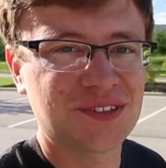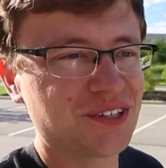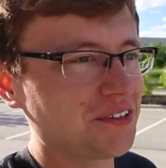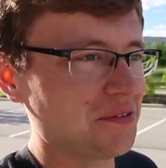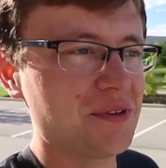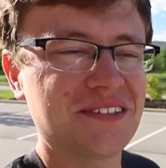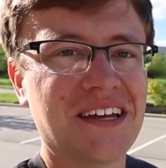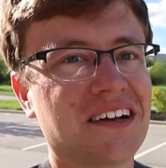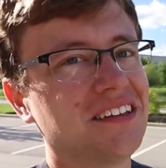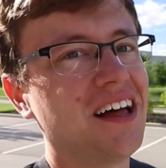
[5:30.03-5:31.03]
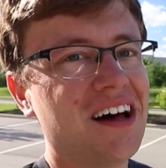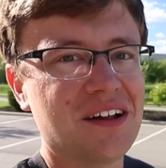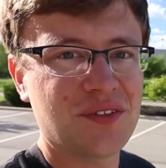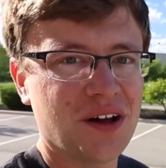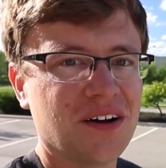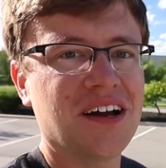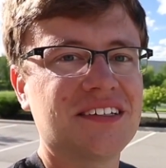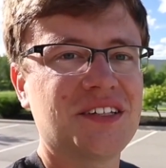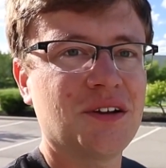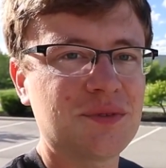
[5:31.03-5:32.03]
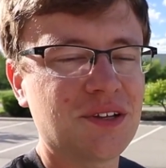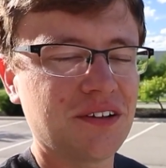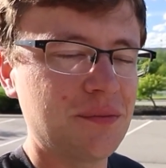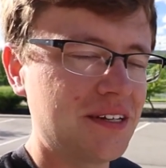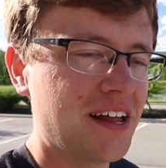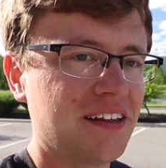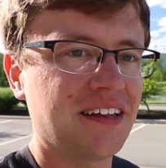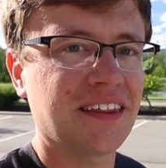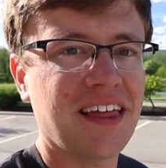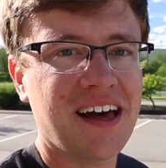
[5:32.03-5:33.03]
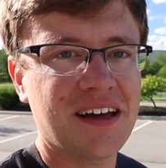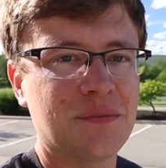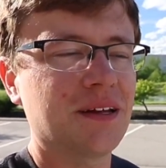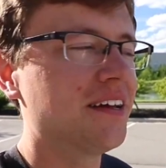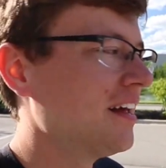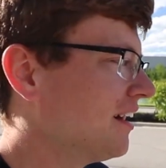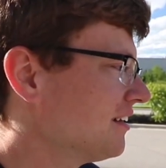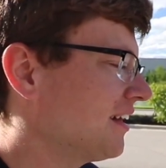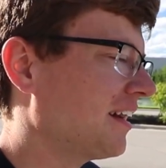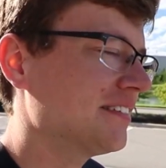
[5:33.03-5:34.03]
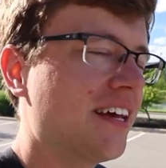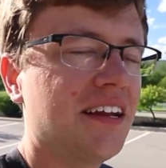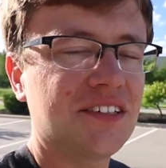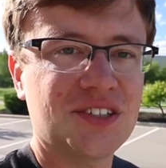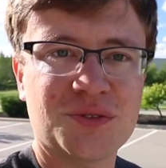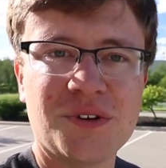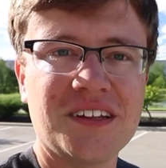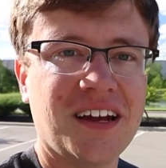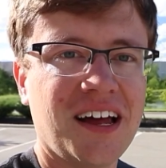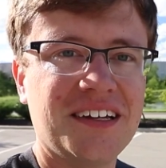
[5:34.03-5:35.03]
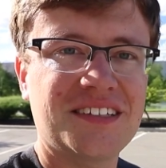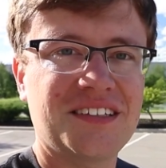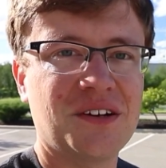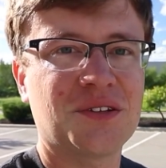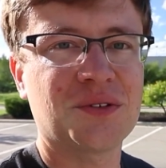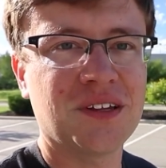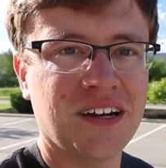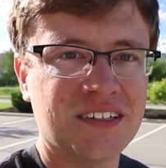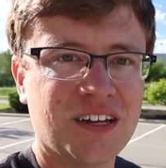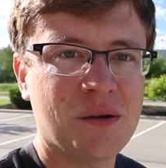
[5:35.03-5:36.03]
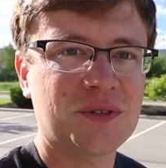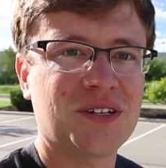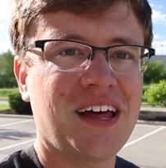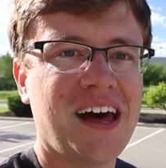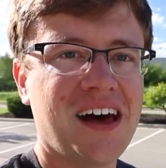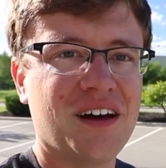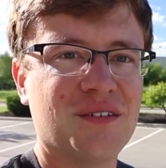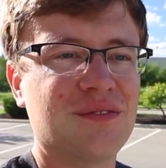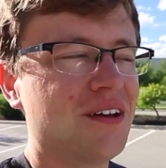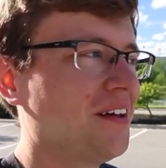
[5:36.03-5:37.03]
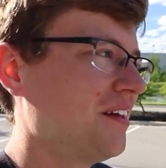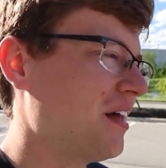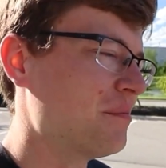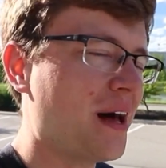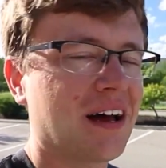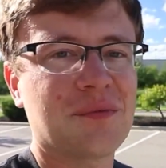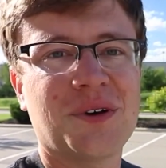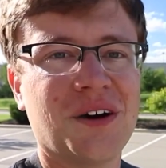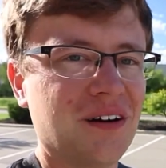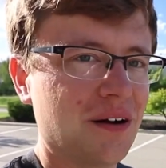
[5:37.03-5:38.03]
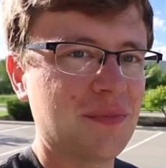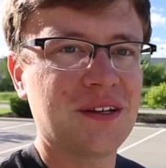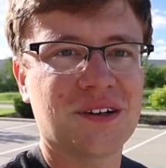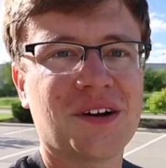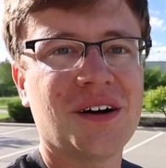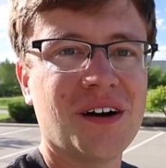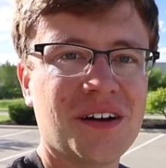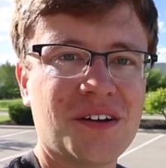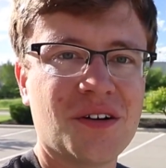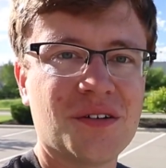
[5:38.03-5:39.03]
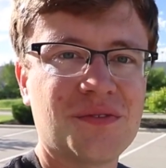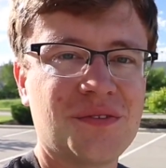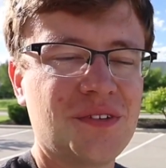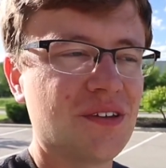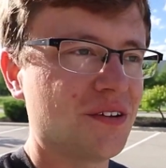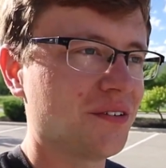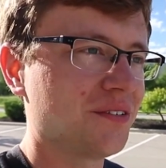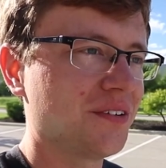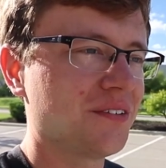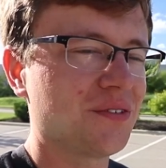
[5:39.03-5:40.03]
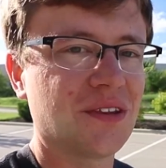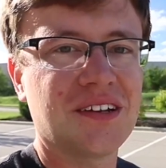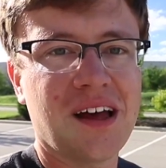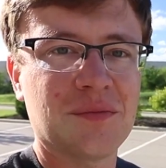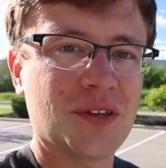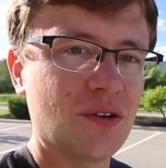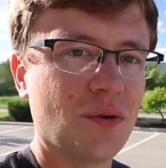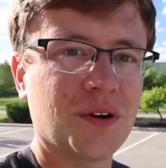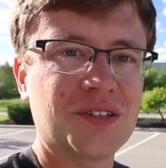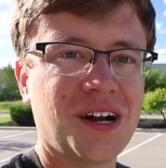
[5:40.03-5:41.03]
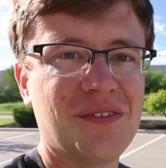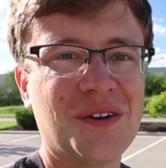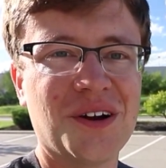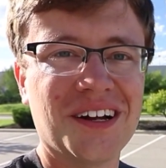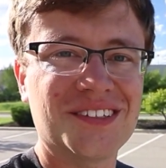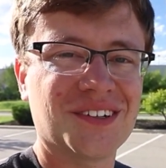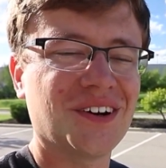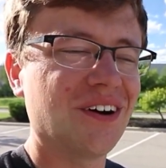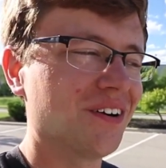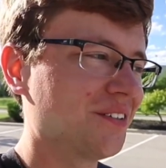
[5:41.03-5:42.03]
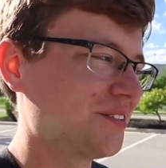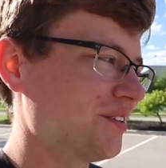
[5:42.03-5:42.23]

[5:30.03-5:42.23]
You're still going to be seeing a lot of the RS. You know, I'm still going to be dailying that, but like I said, it's just really nice. You know, it's a really nice option to have a backup car, a beater car, you know, if, you know, for the times that you don't want to drive your nicer car.